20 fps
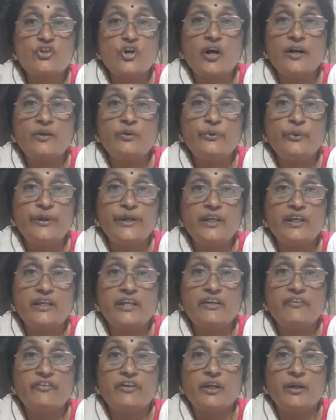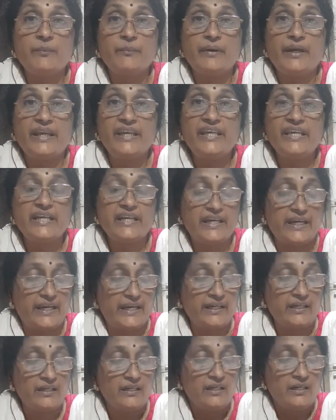not going to give him any
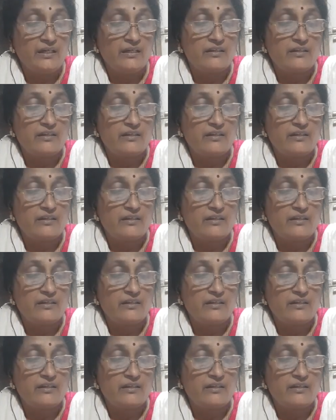cake,